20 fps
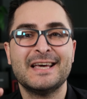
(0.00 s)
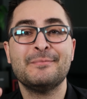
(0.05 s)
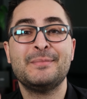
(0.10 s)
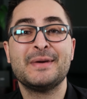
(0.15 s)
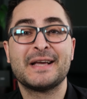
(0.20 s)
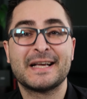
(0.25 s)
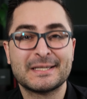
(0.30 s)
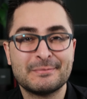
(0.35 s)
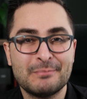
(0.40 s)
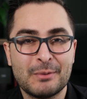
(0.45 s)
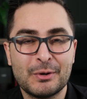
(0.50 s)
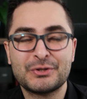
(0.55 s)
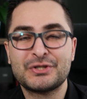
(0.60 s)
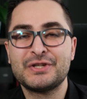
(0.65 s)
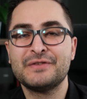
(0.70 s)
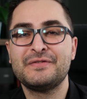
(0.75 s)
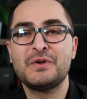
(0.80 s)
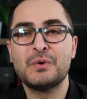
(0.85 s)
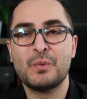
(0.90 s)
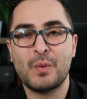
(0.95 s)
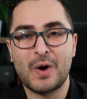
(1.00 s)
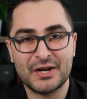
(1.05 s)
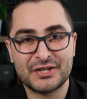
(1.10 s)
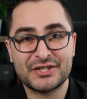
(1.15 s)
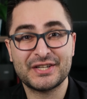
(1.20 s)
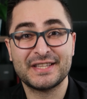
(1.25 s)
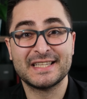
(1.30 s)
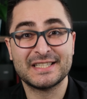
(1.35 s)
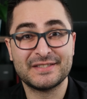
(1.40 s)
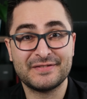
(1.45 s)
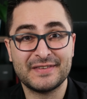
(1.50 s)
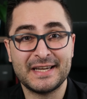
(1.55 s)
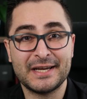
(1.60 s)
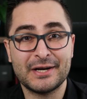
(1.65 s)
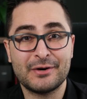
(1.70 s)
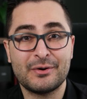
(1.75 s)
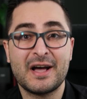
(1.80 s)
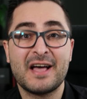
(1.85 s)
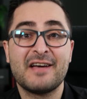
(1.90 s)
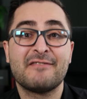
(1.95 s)
because most of you watching this
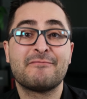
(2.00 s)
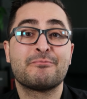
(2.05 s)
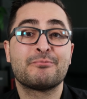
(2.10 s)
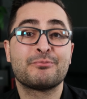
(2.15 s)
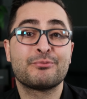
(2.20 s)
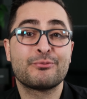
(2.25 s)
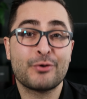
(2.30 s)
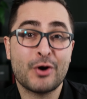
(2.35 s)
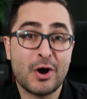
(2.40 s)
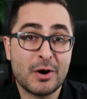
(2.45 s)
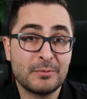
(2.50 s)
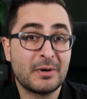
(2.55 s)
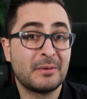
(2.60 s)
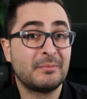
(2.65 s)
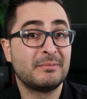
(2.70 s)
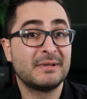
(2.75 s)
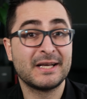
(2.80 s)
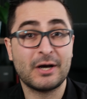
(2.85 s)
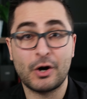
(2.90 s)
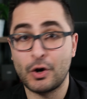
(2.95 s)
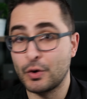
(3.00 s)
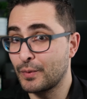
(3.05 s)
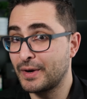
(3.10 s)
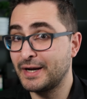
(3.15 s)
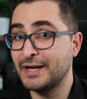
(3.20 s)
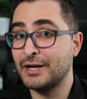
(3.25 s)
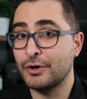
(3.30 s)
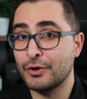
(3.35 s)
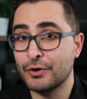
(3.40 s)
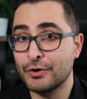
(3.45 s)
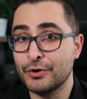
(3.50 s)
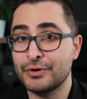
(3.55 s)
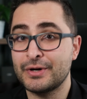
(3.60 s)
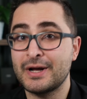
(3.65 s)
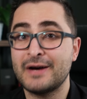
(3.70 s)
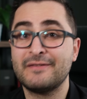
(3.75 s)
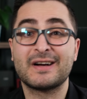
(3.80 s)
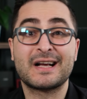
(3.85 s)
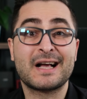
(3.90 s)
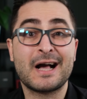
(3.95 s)
video have probably already heard
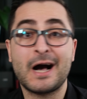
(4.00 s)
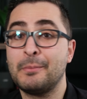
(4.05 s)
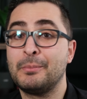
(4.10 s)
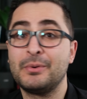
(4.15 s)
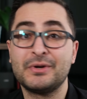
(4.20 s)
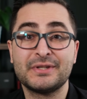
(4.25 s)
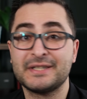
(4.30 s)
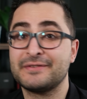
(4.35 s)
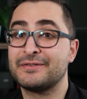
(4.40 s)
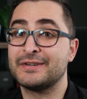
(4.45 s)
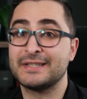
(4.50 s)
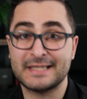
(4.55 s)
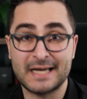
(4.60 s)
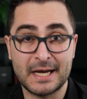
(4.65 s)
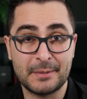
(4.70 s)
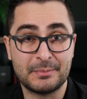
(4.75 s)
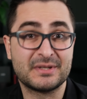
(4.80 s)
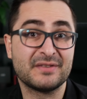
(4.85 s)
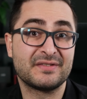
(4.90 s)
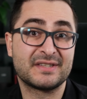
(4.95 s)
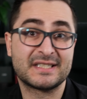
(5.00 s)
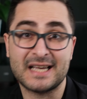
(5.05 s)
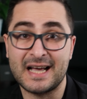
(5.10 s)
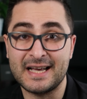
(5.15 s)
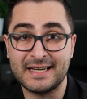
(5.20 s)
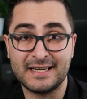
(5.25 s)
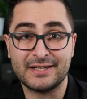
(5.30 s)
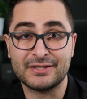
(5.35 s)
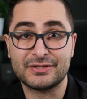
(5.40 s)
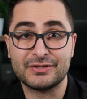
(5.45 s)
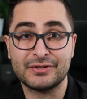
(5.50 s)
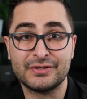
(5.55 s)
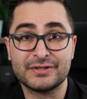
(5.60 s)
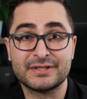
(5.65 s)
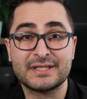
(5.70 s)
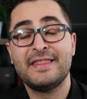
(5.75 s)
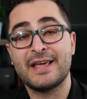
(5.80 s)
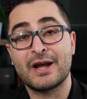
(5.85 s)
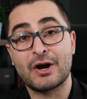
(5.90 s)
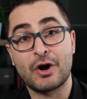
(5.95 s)
of a couple different types of side hustles.
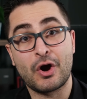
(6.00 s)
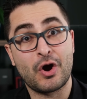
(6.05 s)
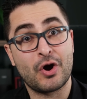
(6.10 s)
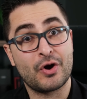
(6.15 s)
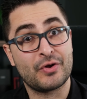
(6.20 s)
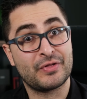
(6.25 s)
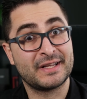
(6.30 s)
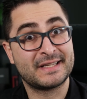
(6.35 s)
There are the